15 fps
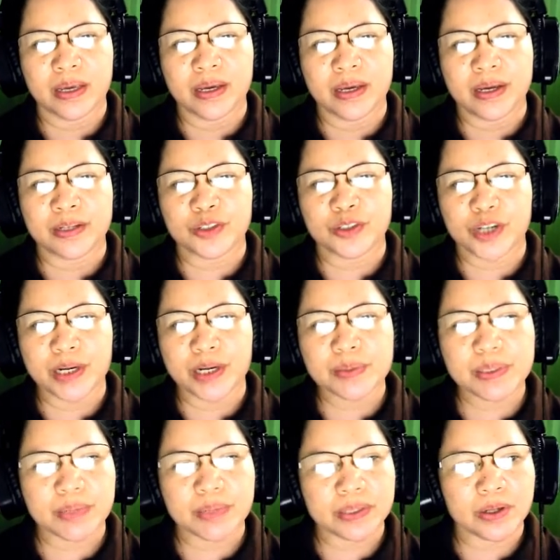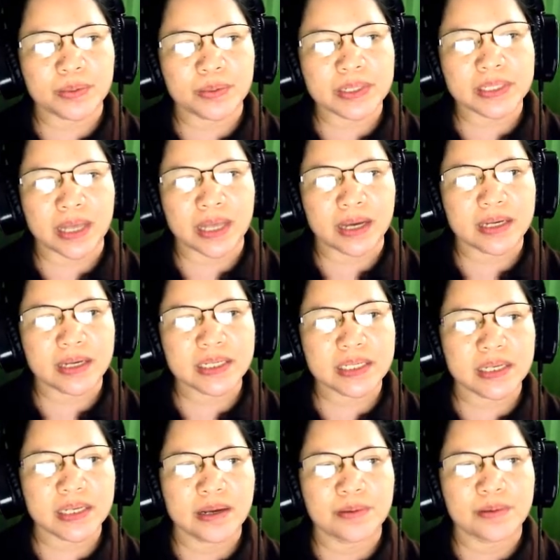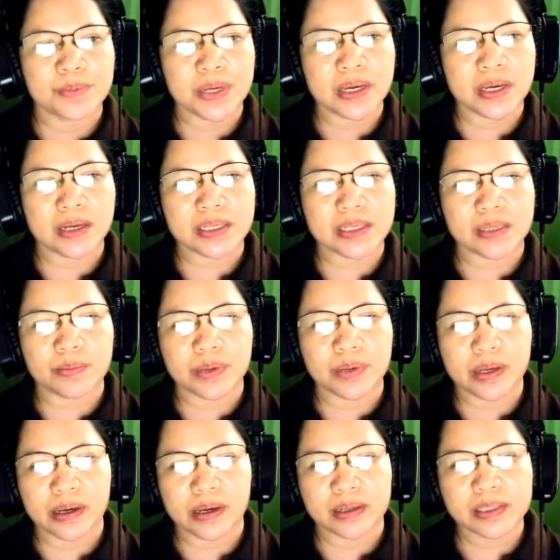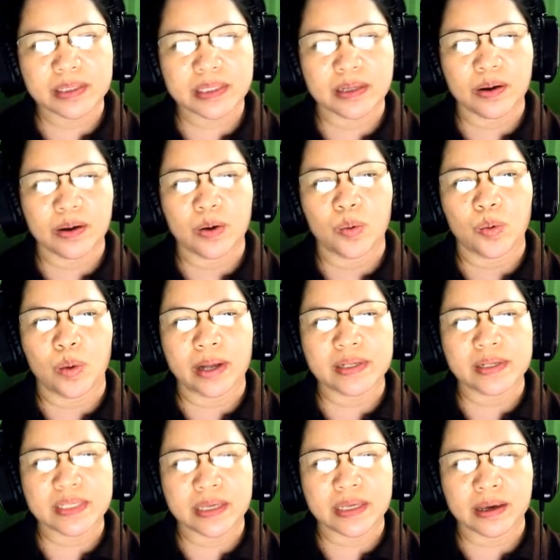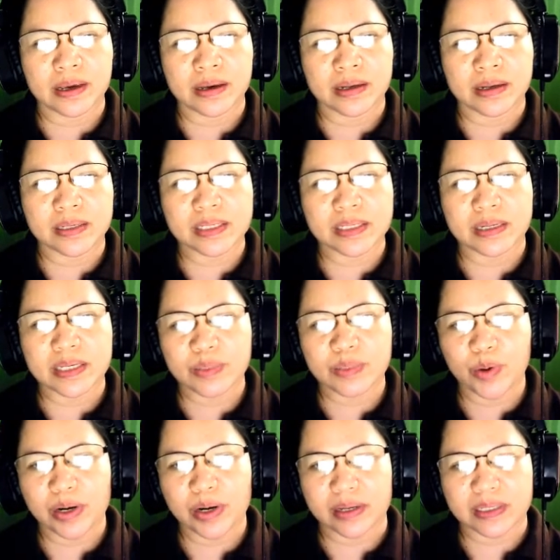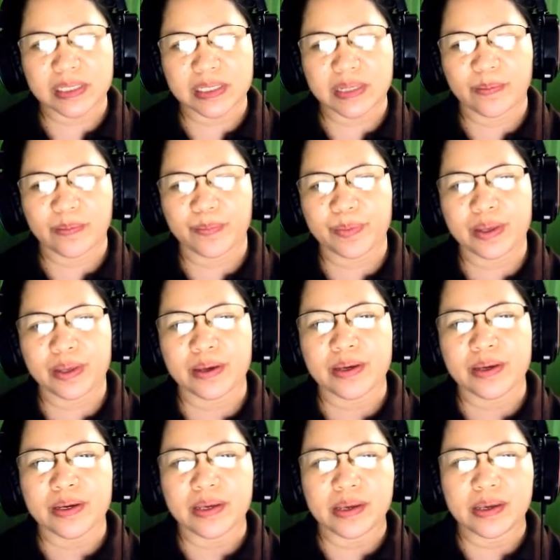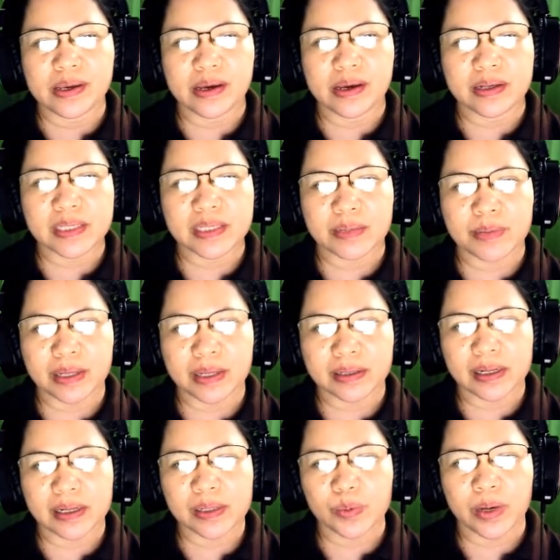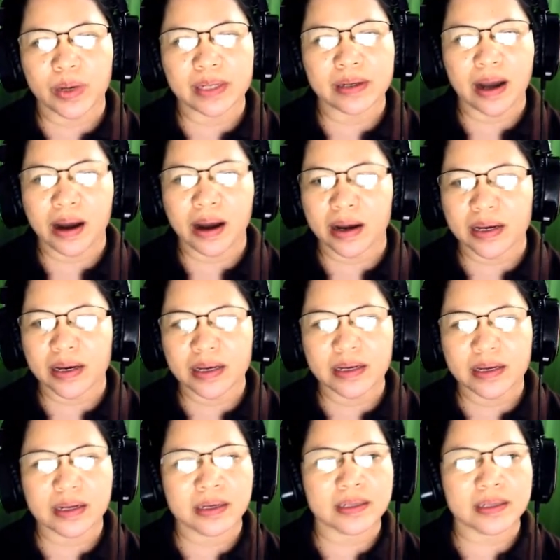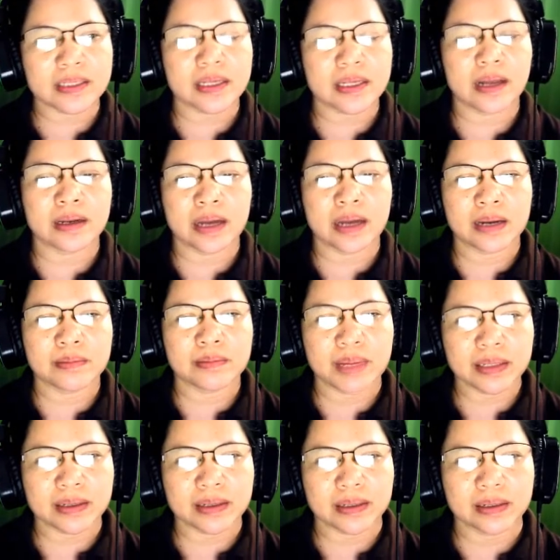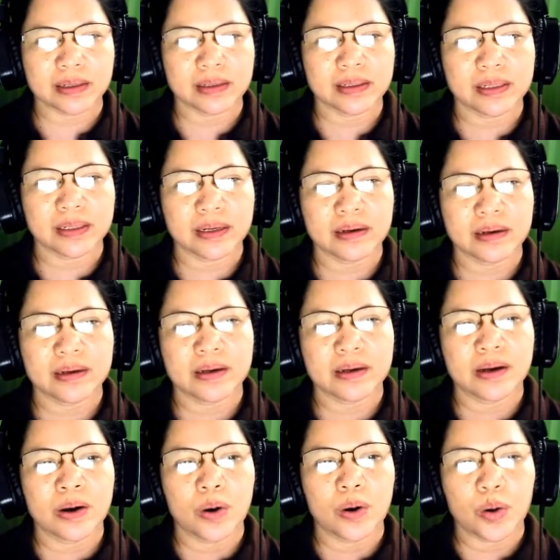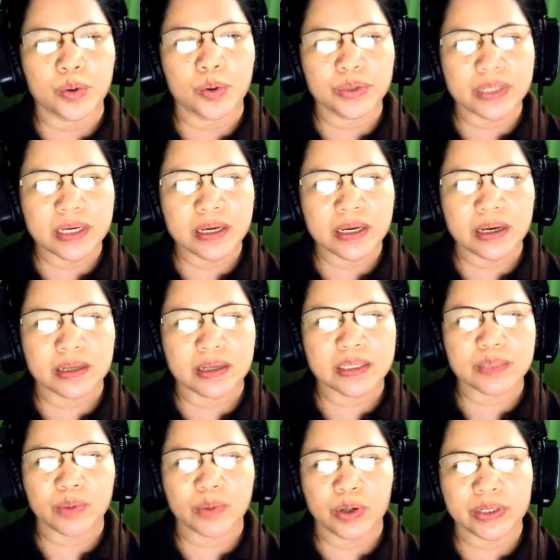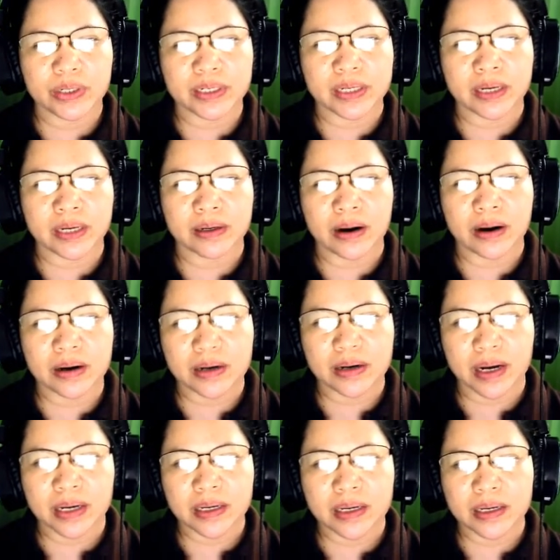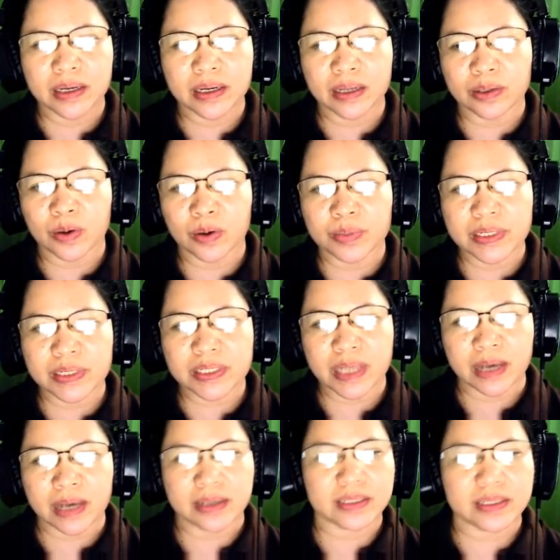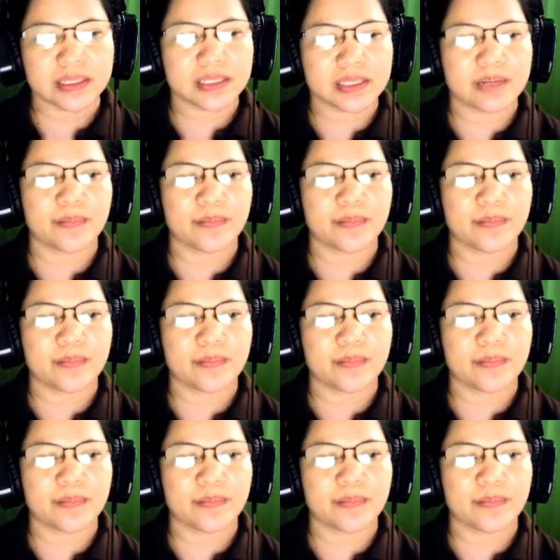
In terms of atomic size, P is the biggest, while C is the smallest. E is a metal, while I is a non-metal. OD is smaller than RI in atomic size.